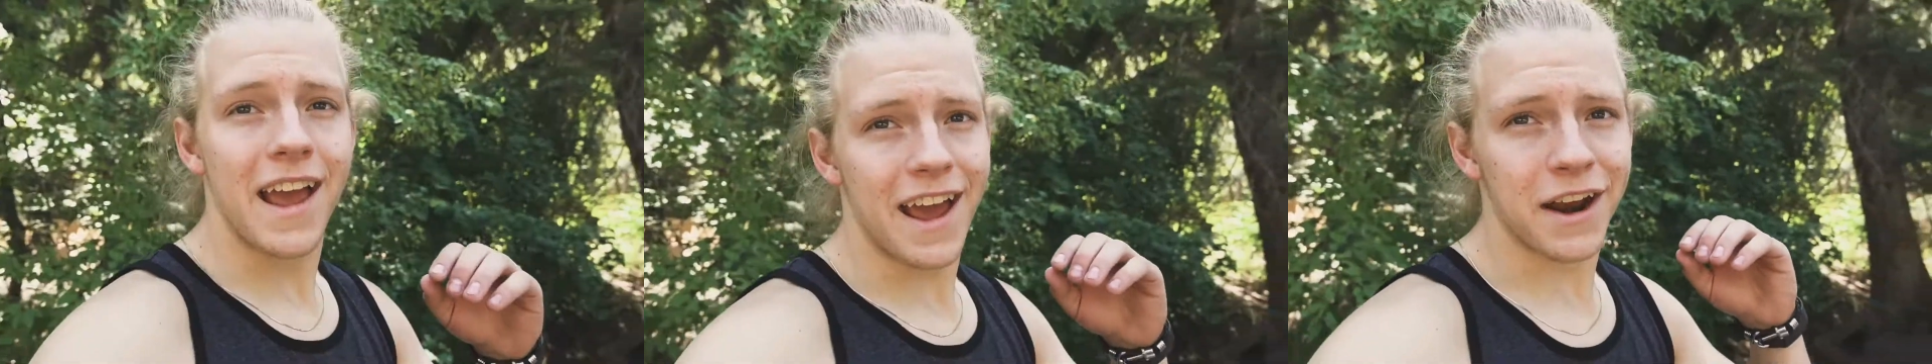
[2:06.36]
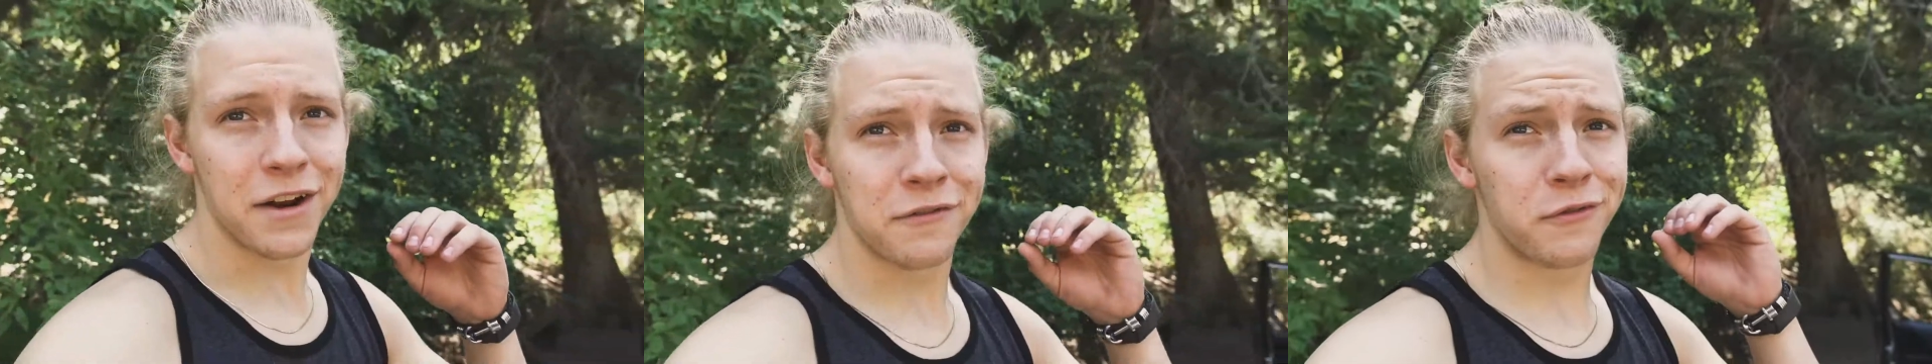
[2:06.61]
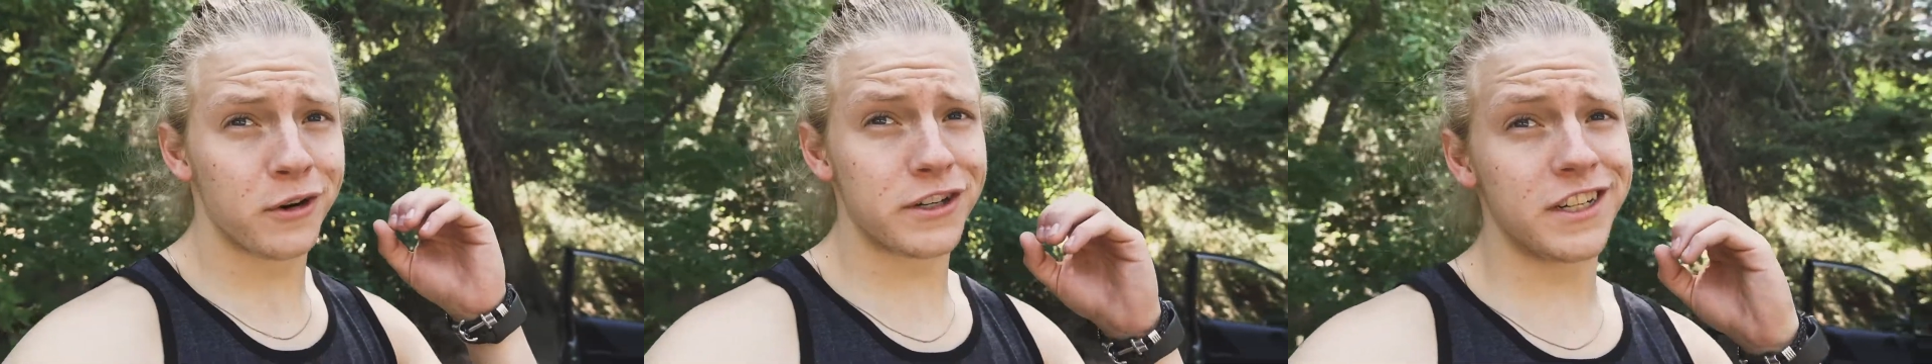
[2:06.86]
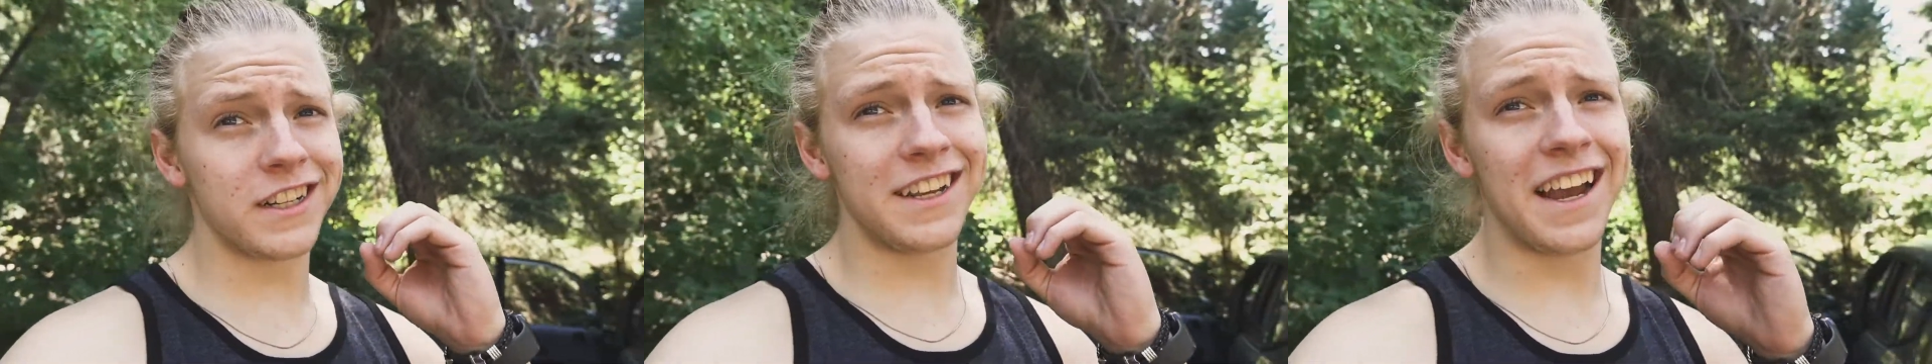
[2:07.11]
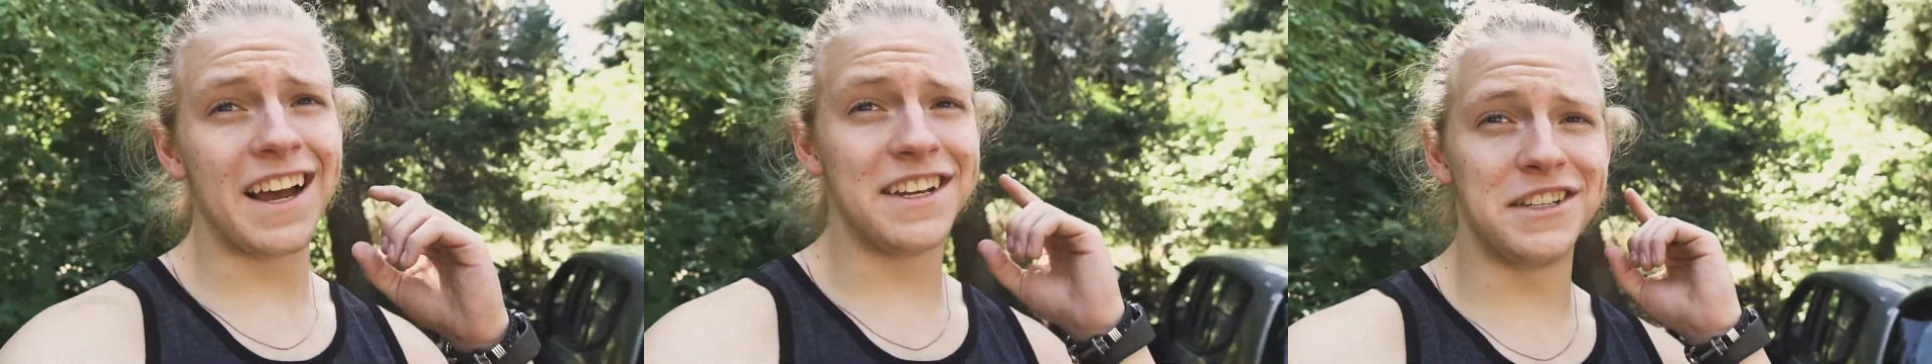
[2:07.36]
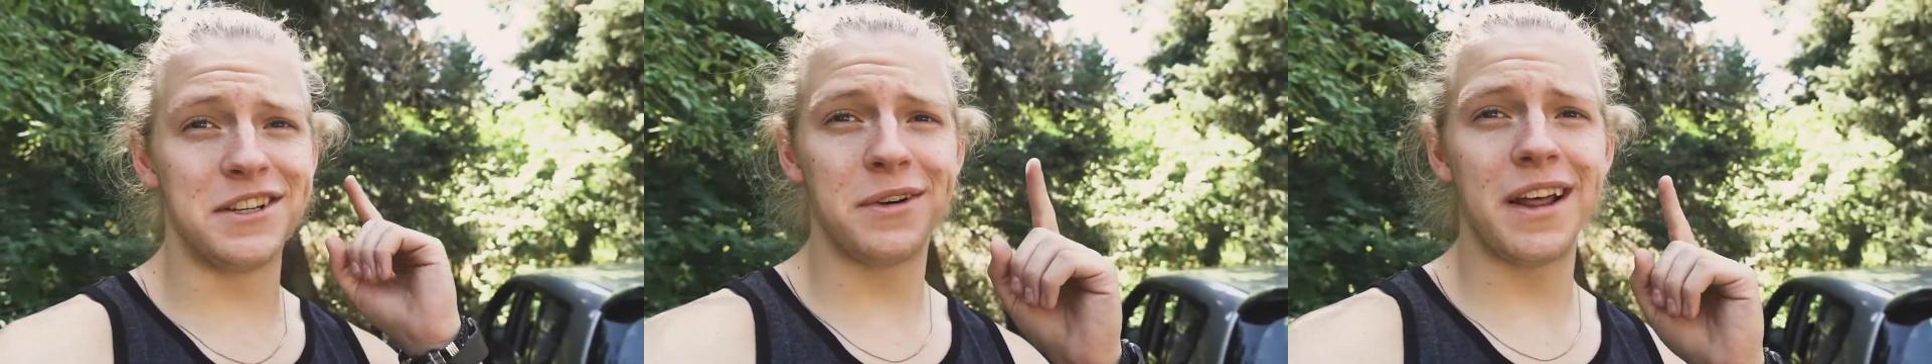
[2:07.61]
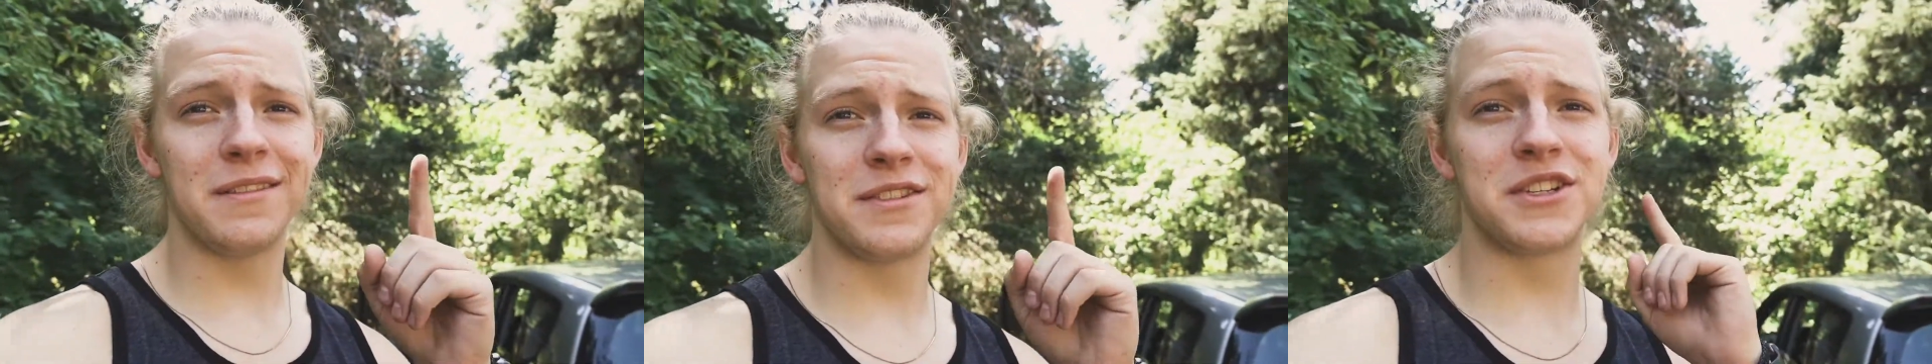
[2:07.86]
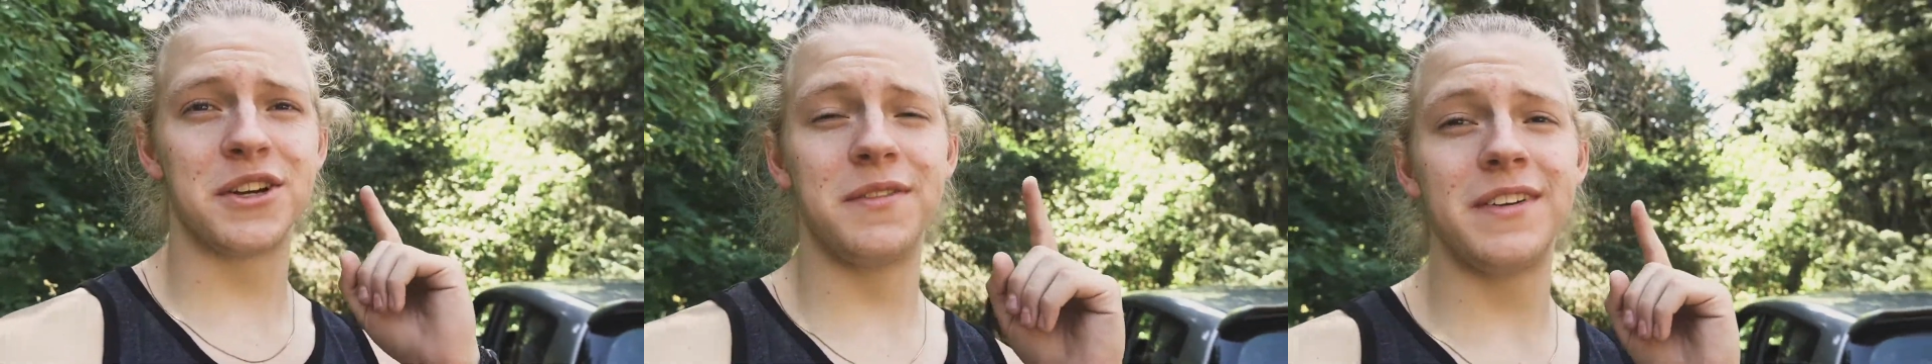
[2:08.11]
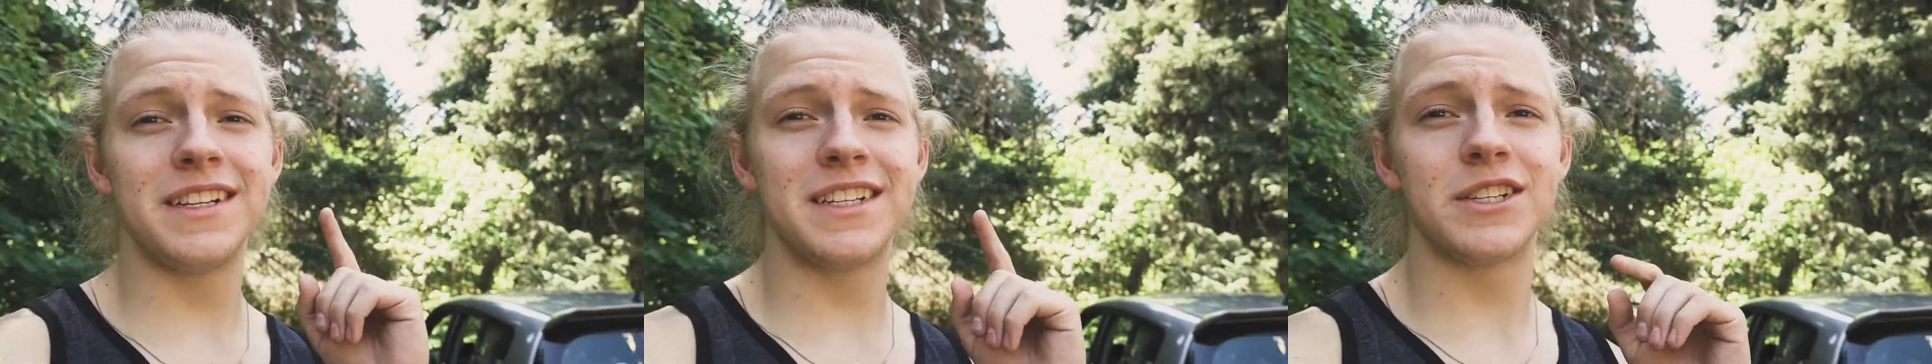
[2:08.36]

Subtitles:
And unfortunately, I don't have service,